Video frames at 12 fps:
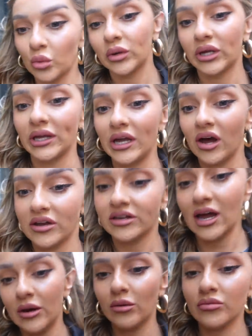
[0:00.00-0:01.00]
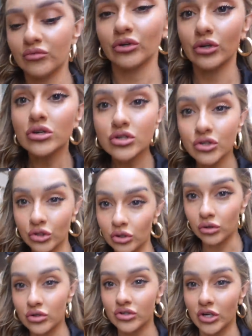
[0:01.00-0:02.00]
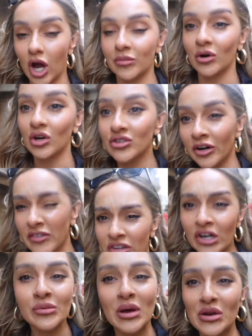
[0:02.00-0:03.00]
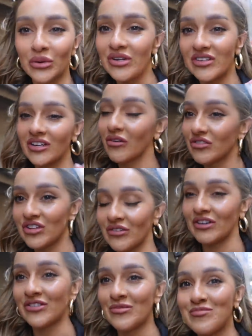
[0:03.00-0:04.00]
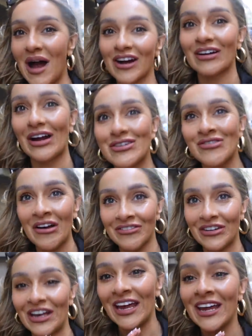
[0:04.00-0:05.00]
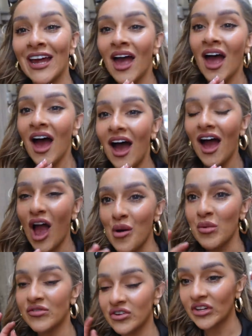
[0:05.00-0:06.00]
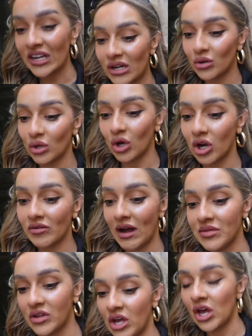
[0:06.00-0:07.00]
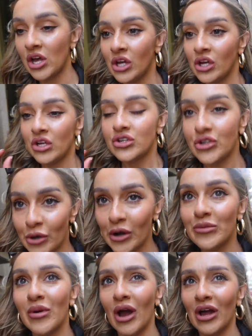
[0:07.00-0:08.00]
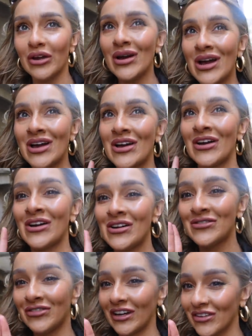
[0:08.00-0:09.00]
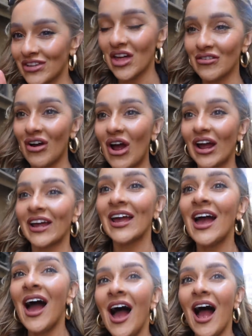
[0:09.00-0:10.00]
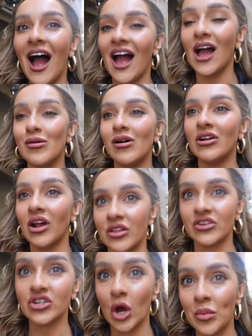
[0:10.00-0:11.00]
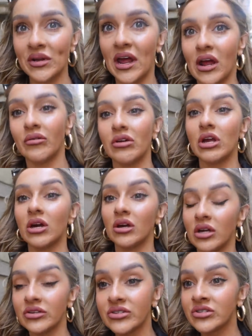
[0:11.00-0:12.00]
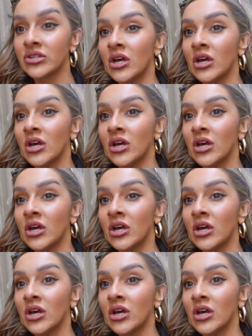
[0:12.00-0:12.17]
we are now en route to the Starbucks. Sorry if it's a little bit noisy, obviously there is some background traffic. Um, we've just had a little look around the Duomo I think I said that right. Um, and like the shopping areas,